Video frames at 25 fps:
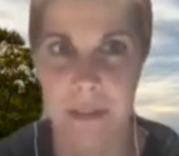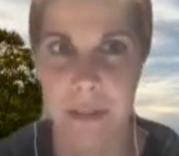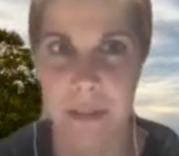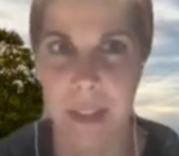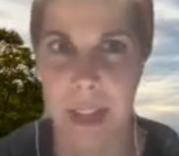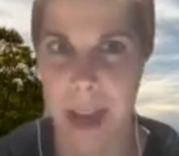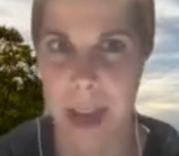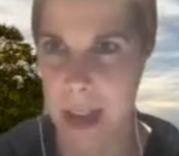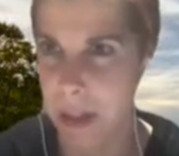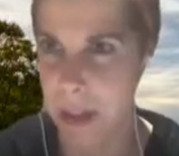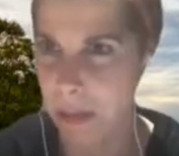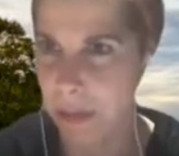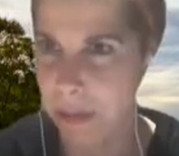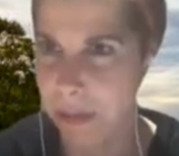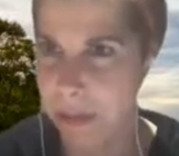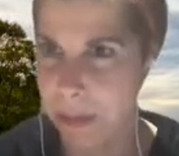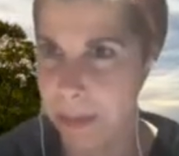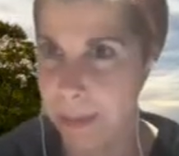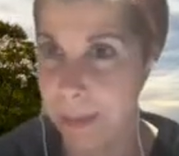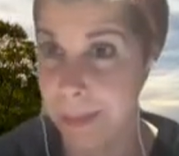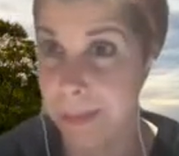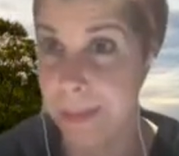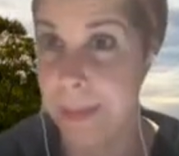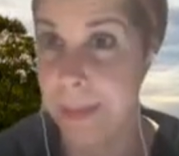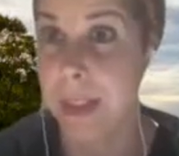Life
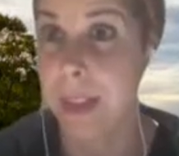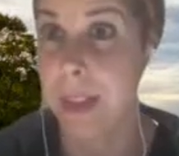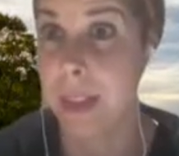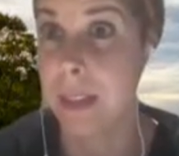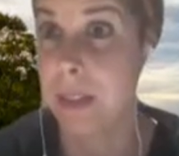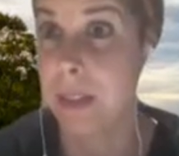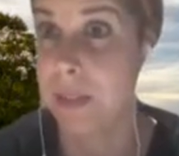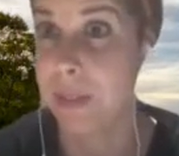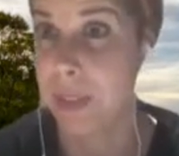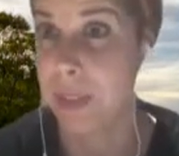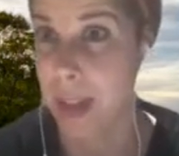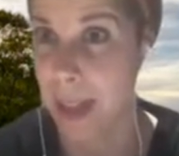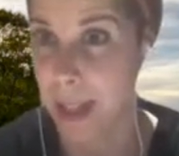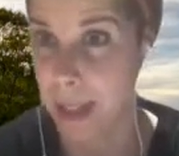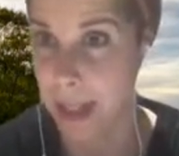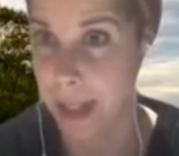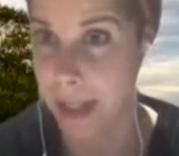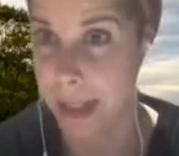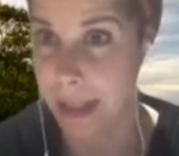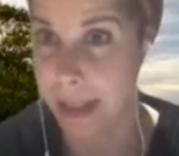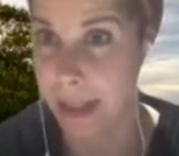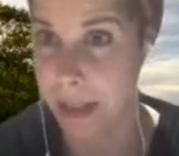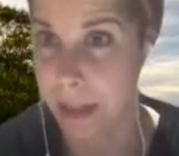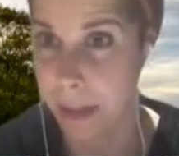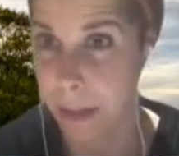is
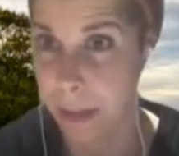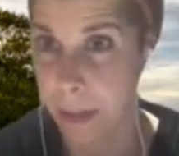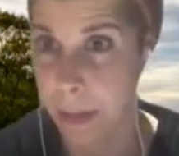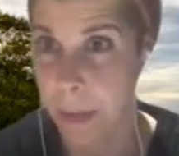finite.